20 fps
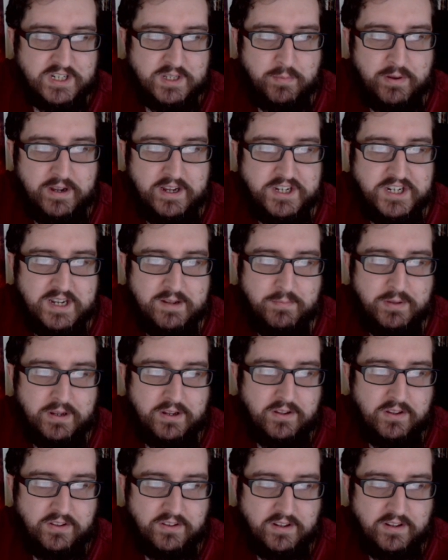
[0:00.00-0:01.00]
the page again
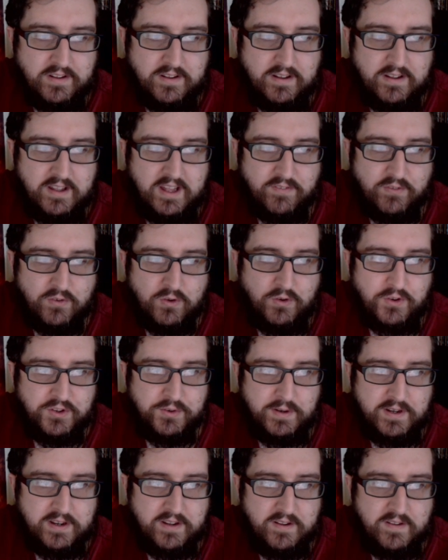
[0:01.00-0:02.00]
because of course
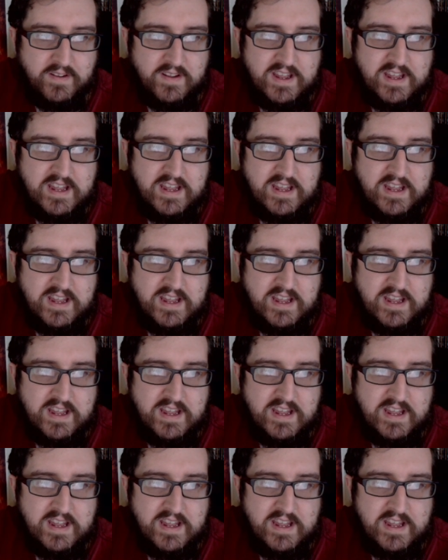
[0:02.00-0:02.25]
we do.